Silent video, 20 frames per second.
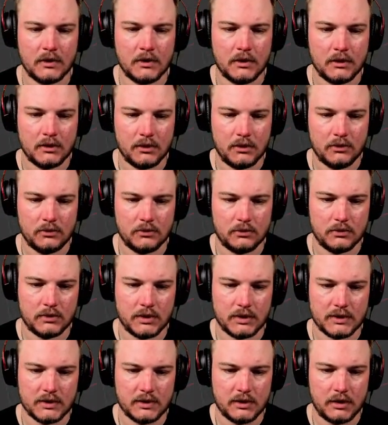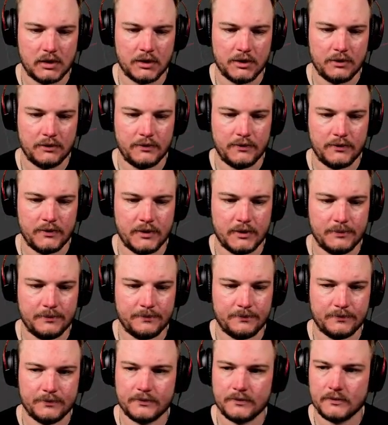Oh, that's a lot of
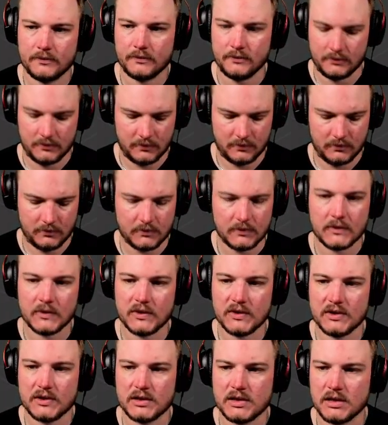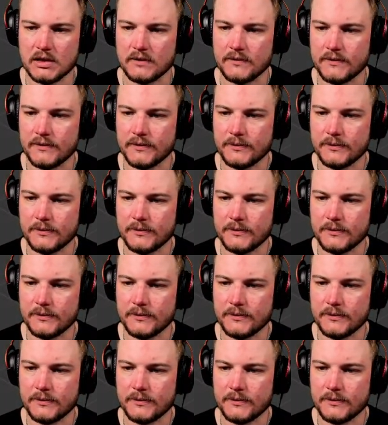stuff.